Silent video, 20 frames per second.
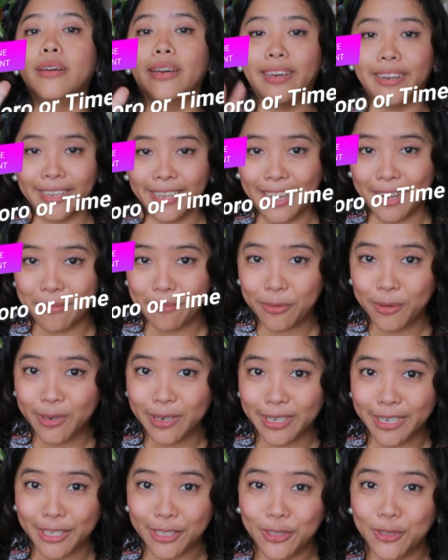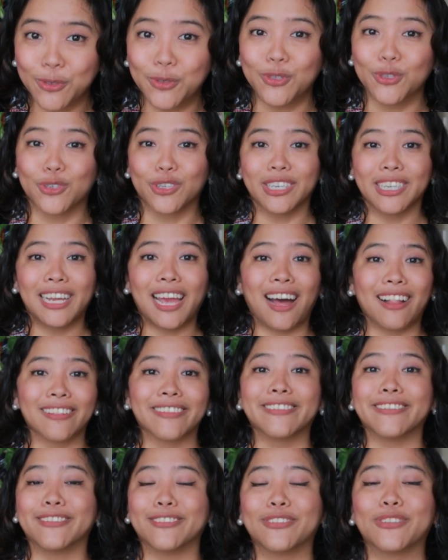And again, put it into your
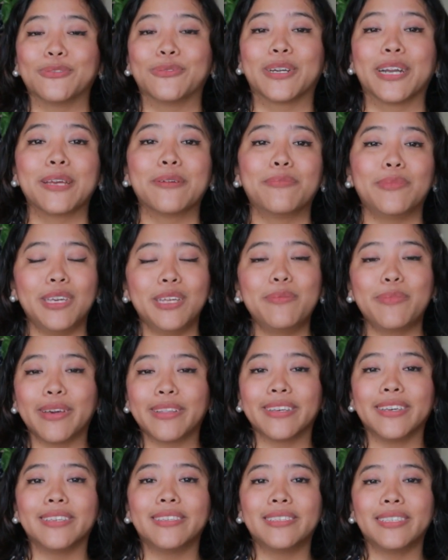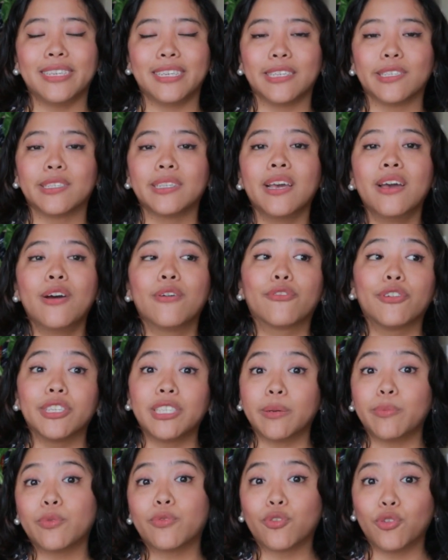calendar. So what I mean by this is, for
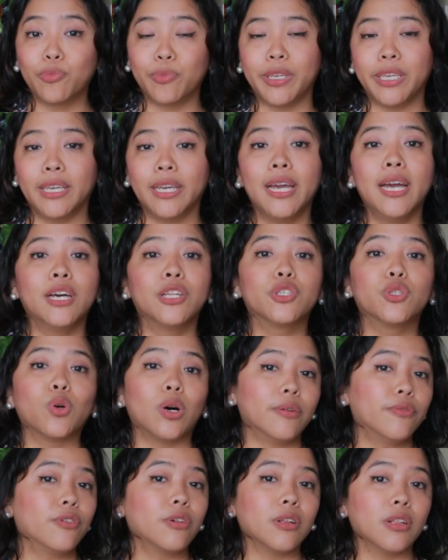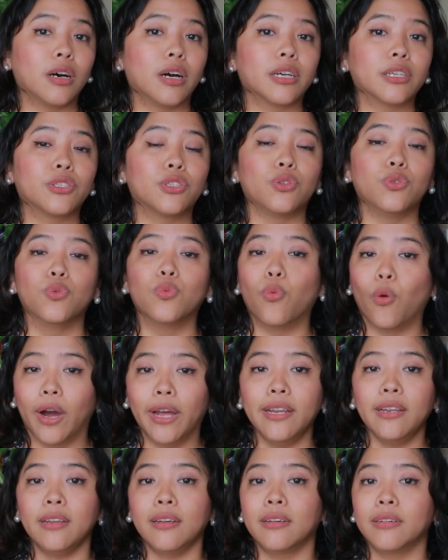example, for me, 12 o'clock to
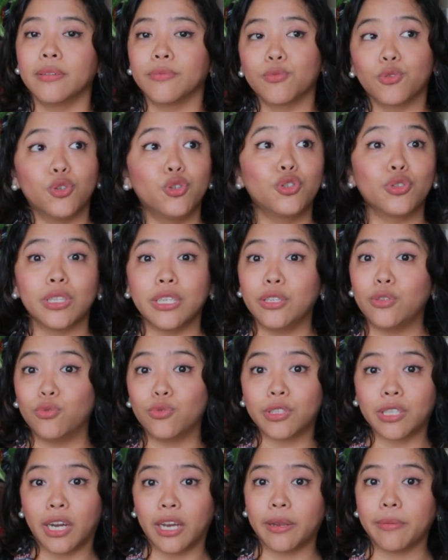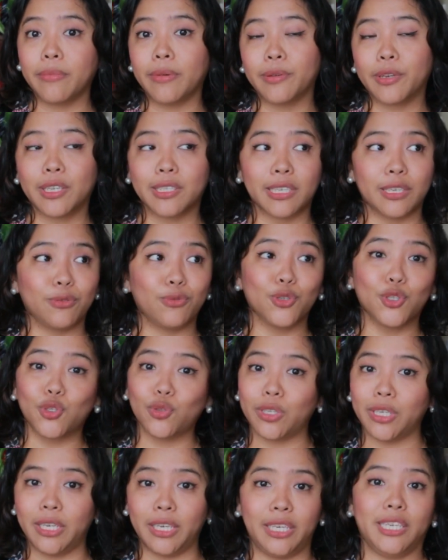1, usually noontime. I guess I
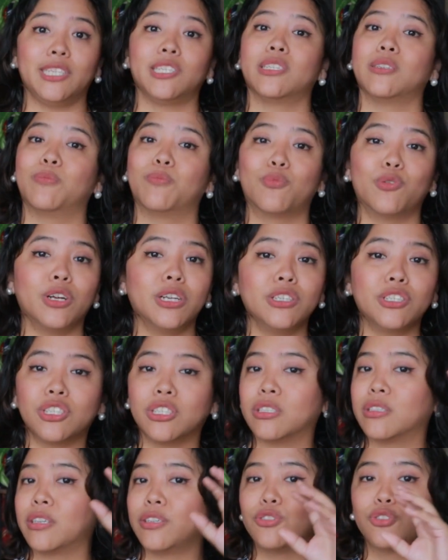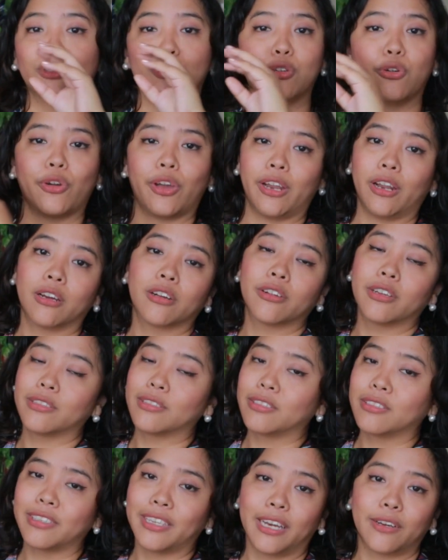usually eat brunch and I usually don't get hungry
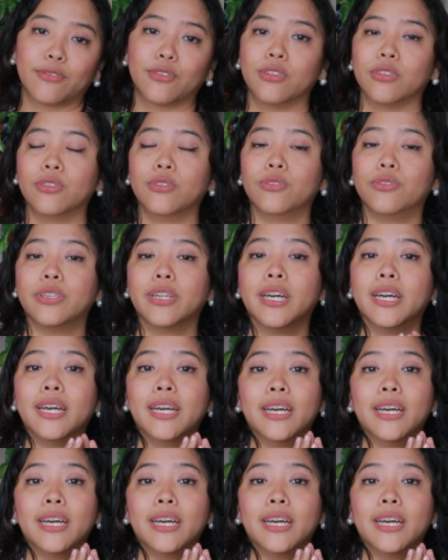until the afternoon.